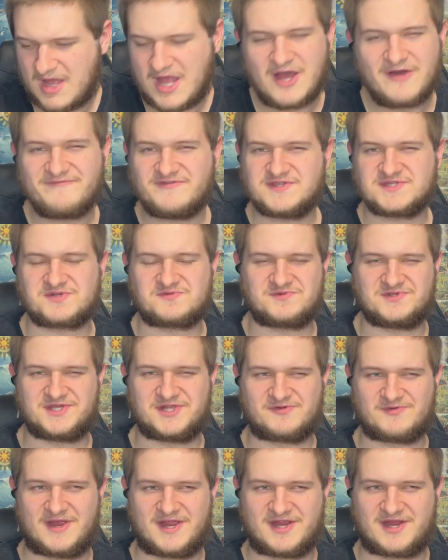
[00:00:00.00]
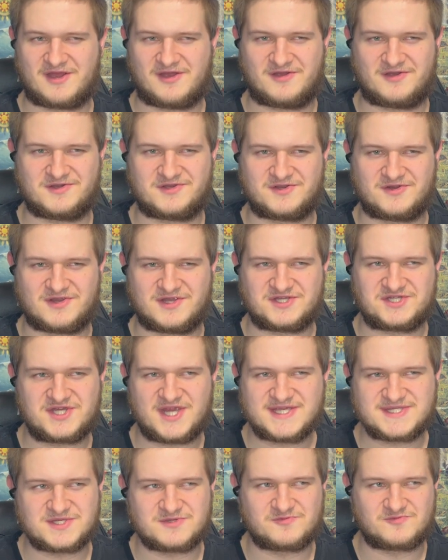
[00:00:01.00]
Elvie's a really great character, and she
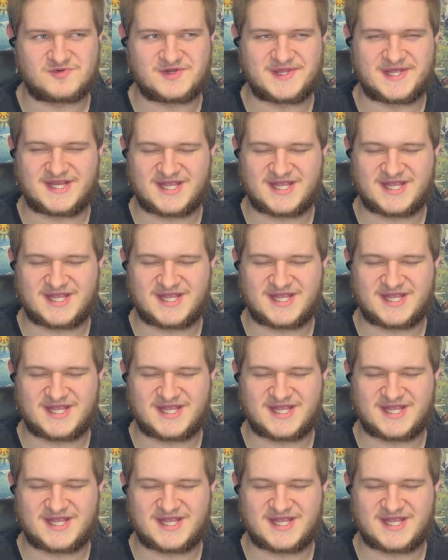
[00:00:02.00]
has a really